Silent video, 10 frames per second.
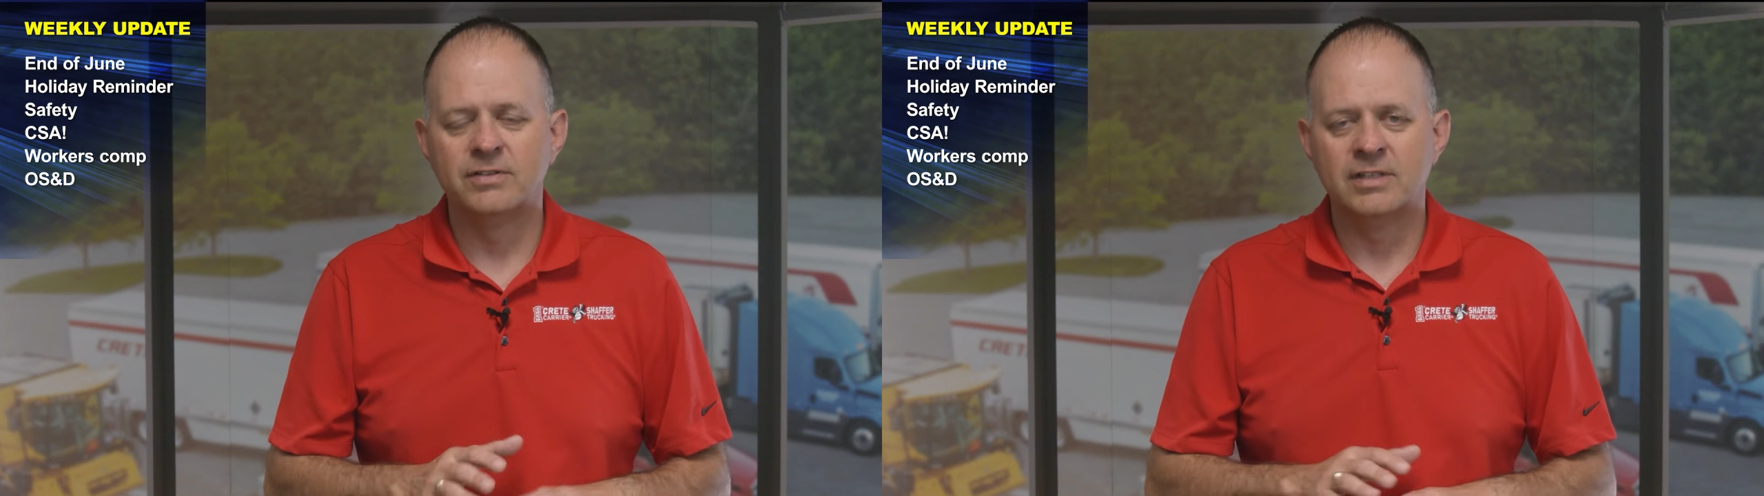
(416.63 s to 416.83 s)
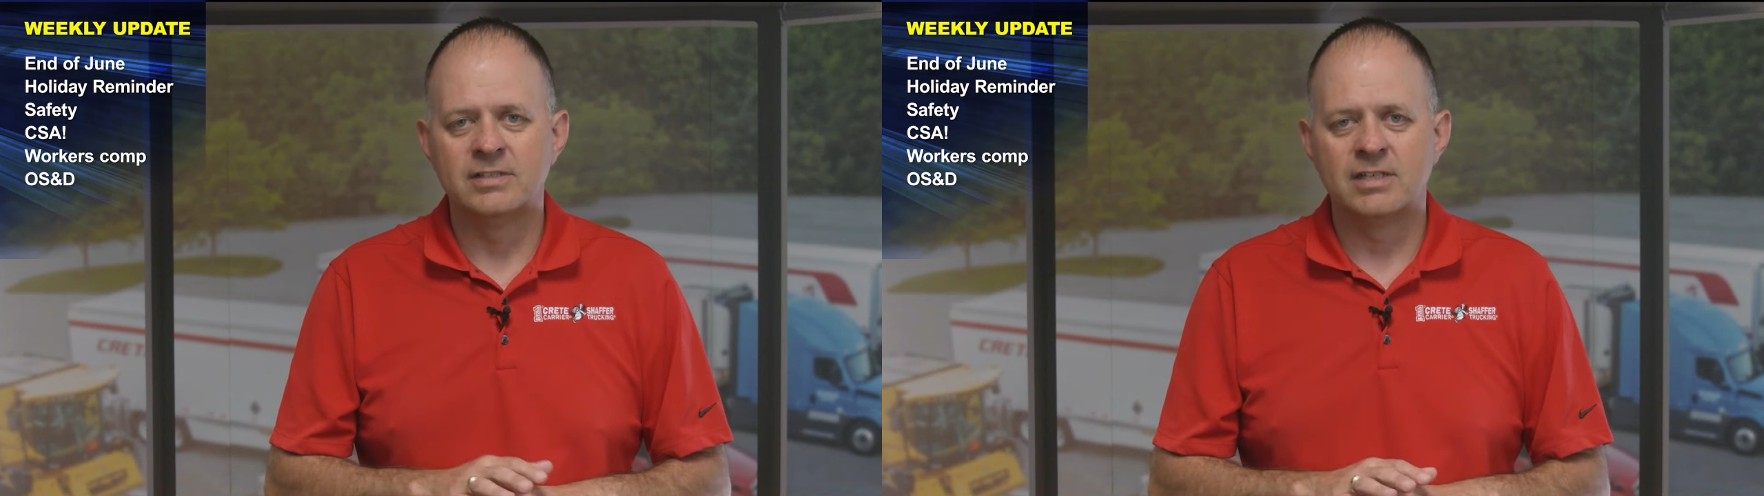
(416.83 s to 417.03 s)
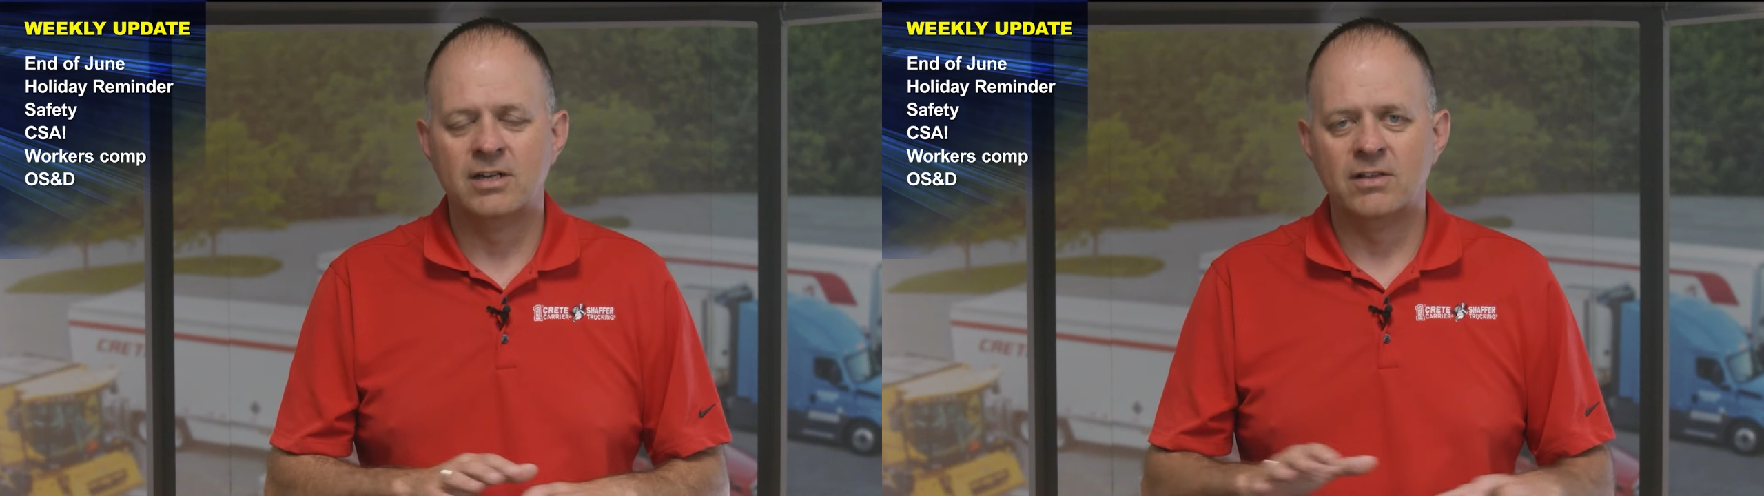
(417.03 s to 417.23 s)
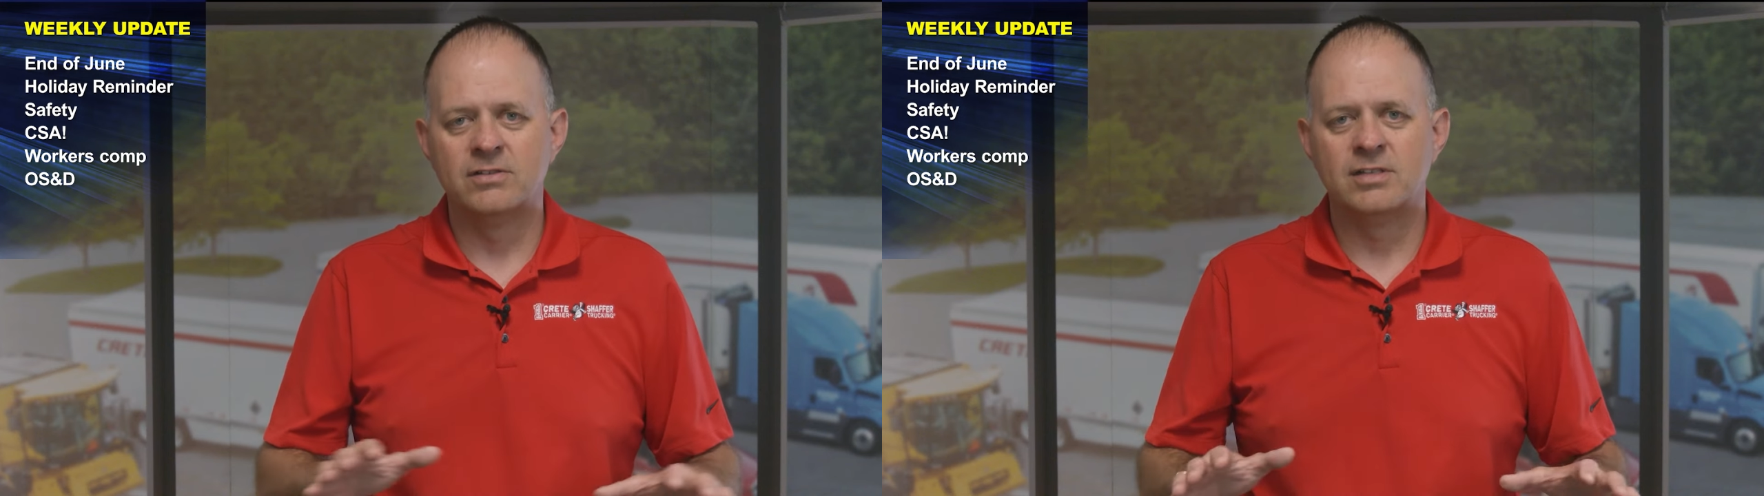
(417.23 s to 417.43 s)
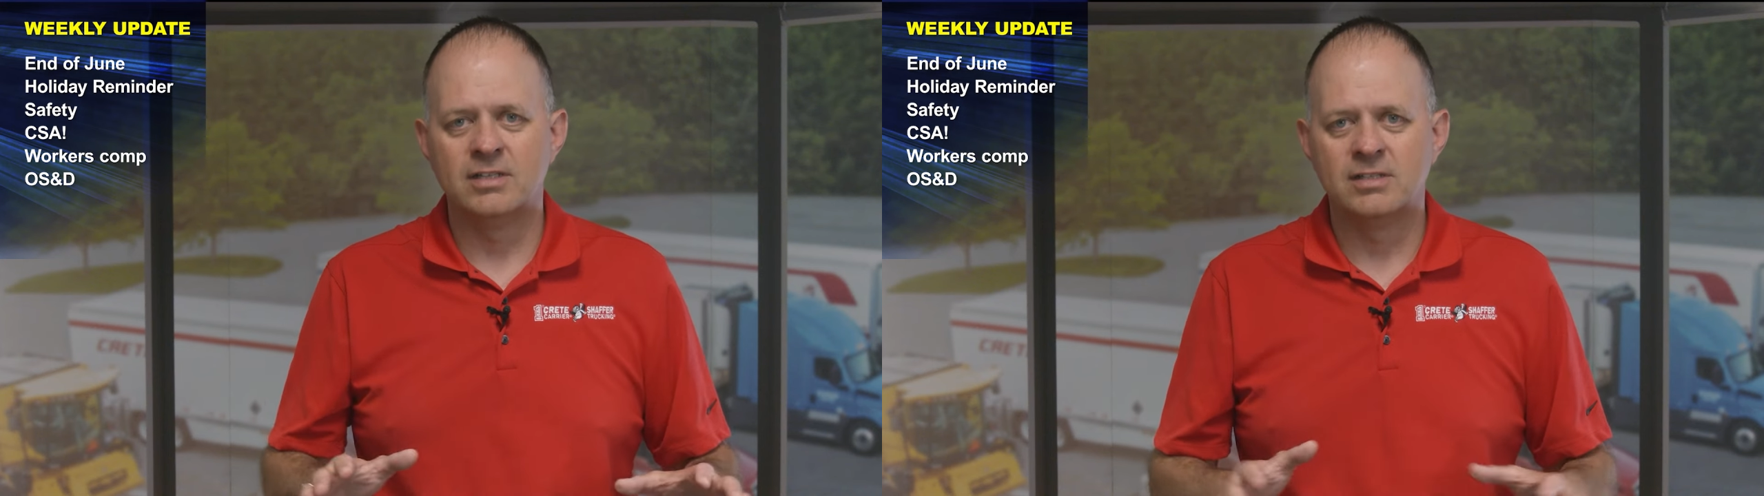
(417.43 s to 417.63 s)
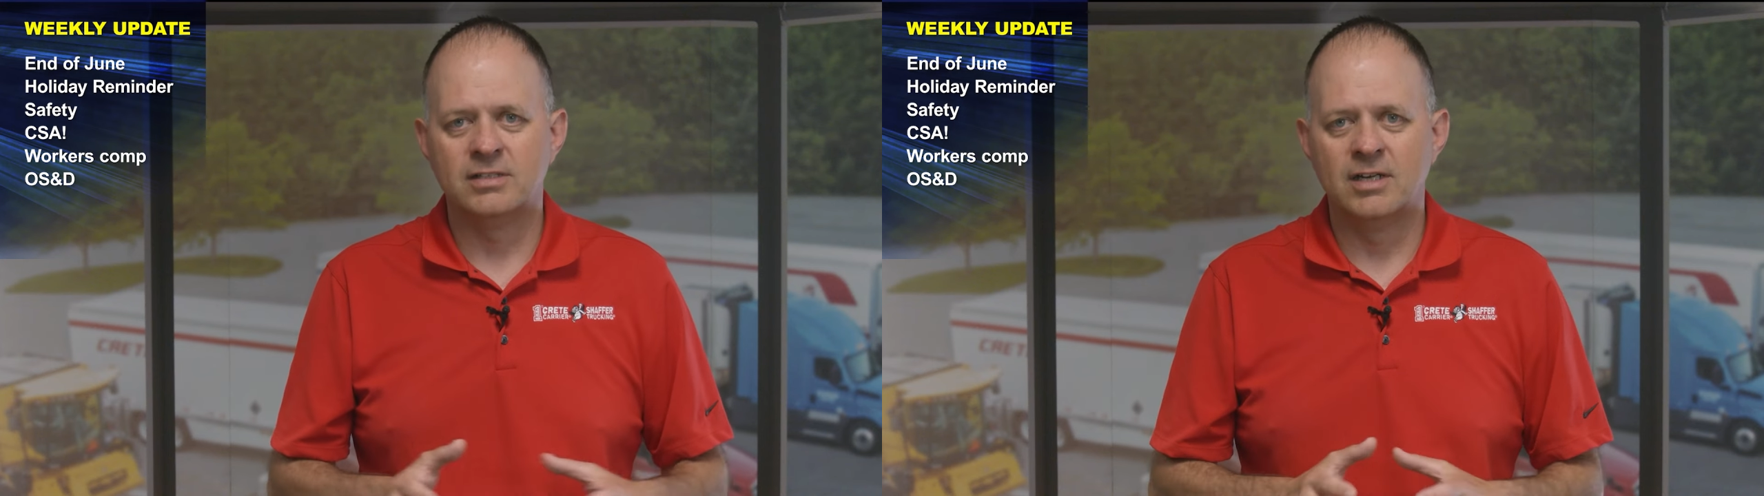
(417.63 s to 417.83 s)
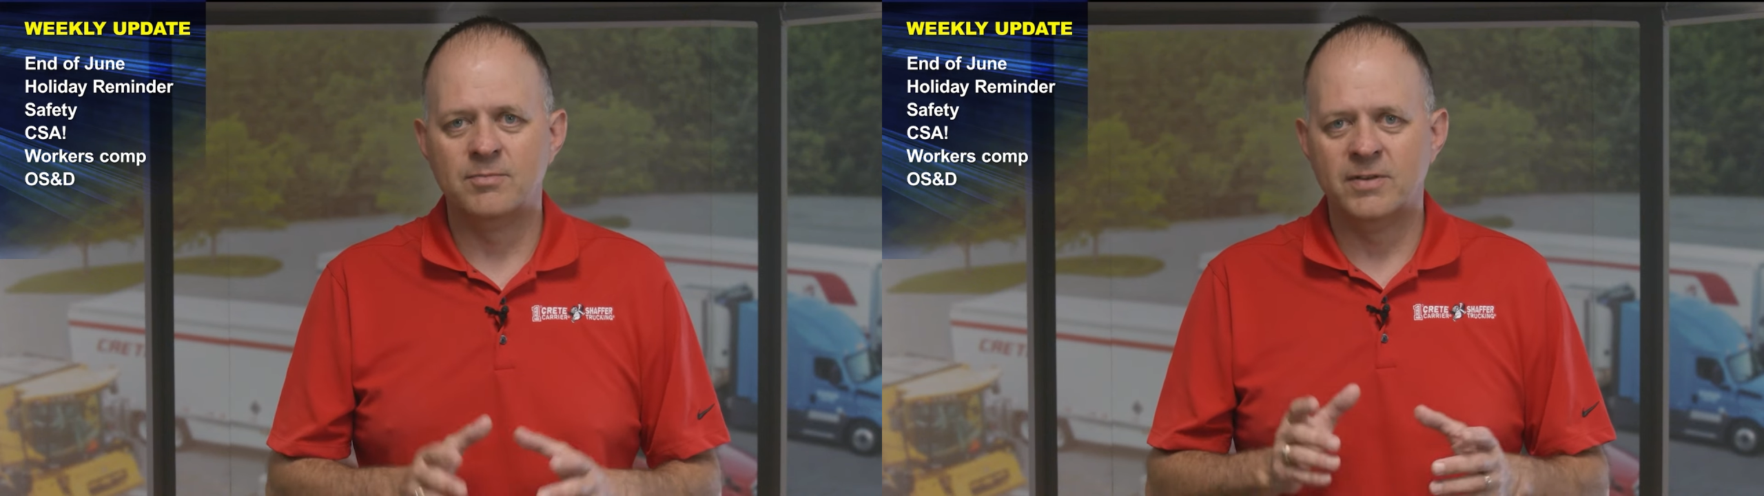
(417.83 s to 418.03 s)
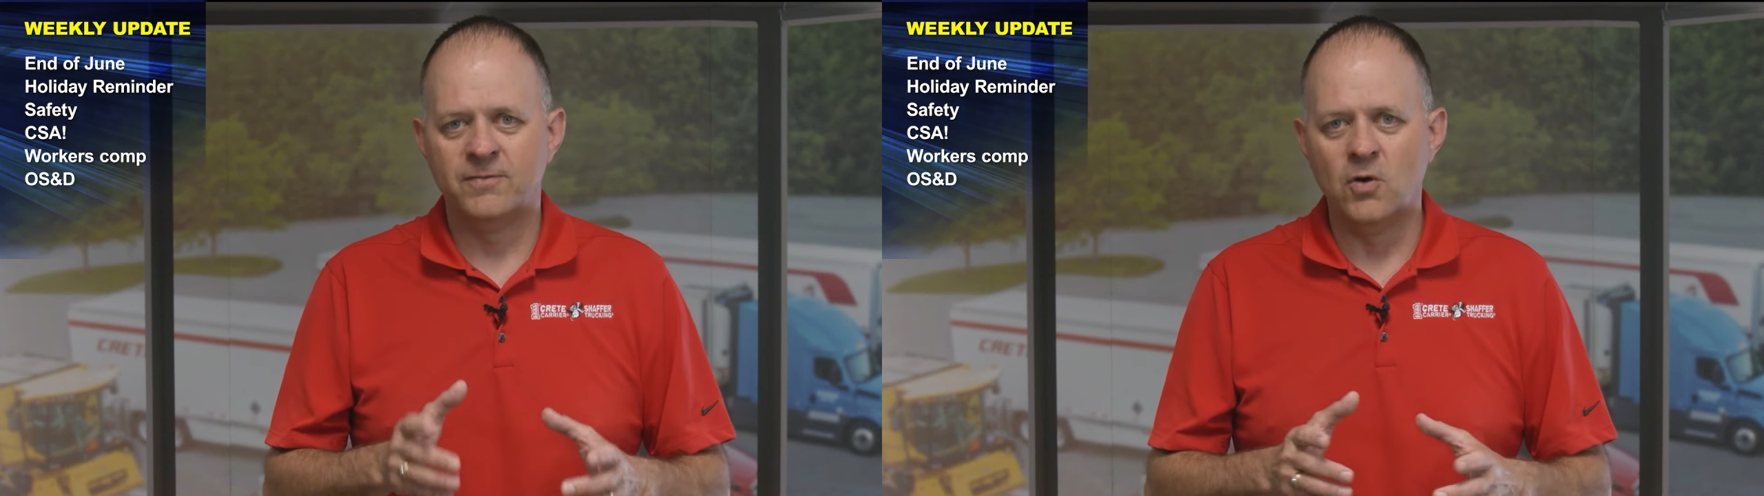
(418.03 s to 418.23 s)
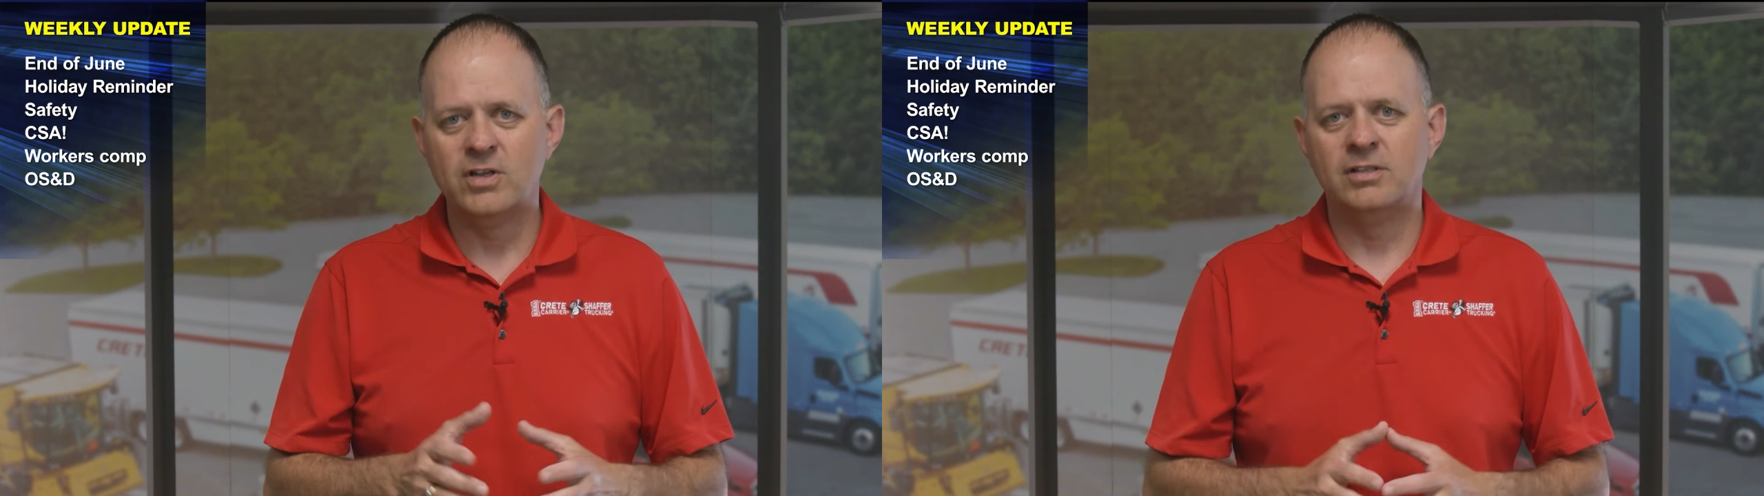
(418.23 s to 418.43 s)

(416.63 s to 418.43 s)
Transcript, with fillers: Let's get all those things cleared up before